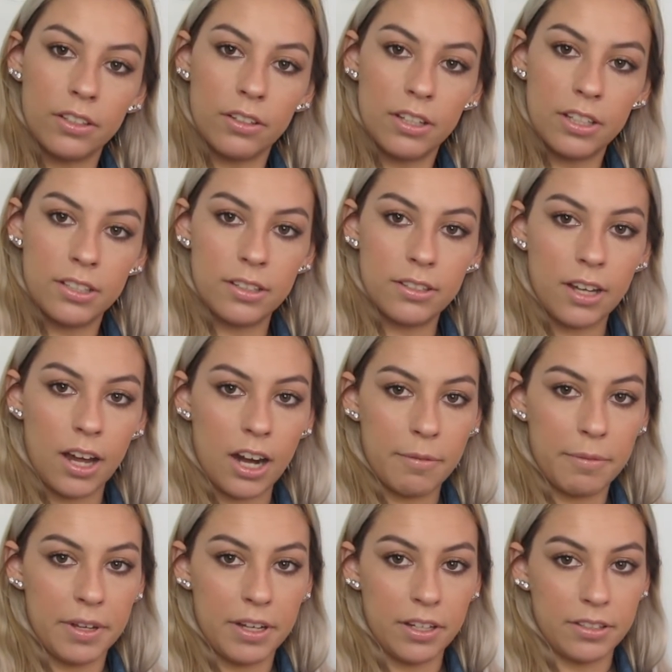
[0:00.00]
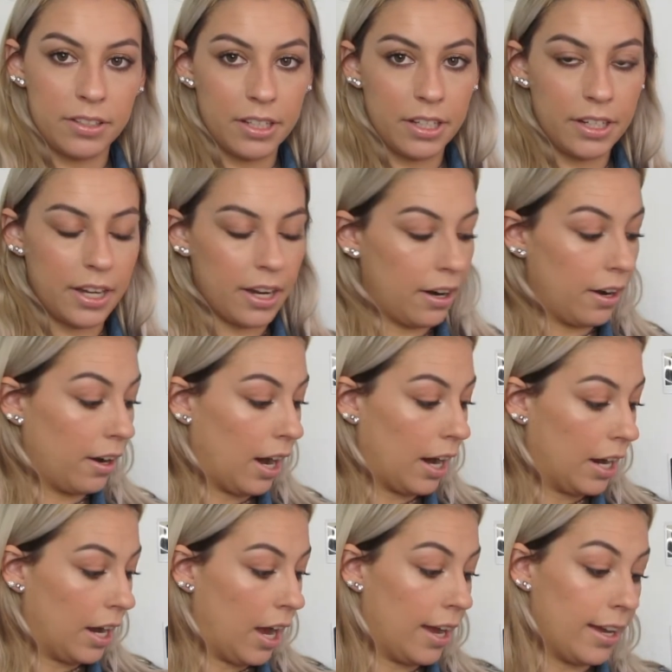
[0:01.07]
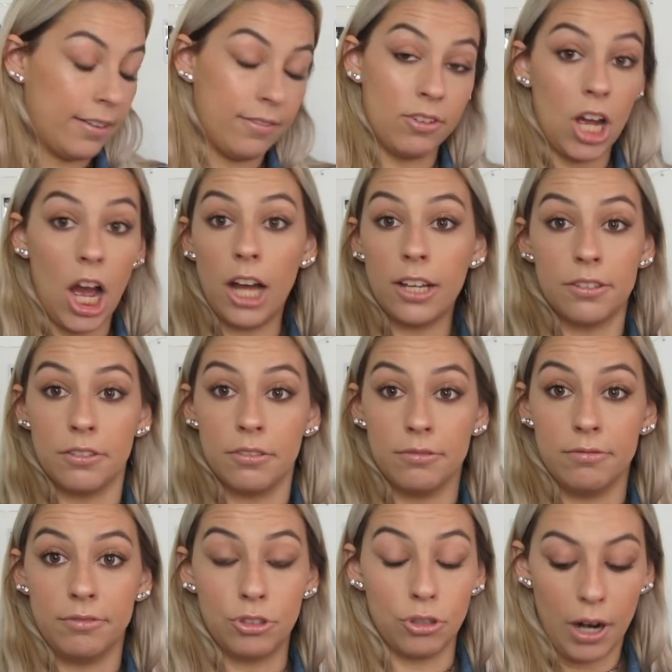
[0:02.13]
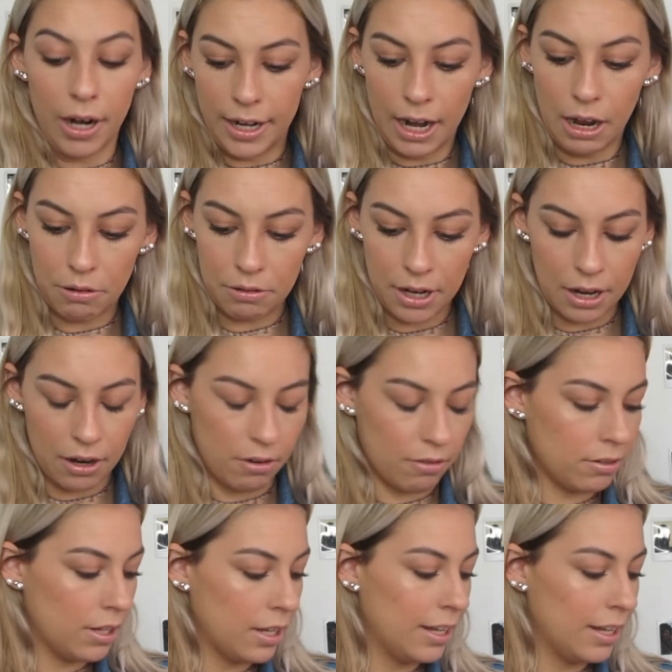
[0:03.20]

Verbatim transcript: So this has got to be good skincare. I, I got to try it out now.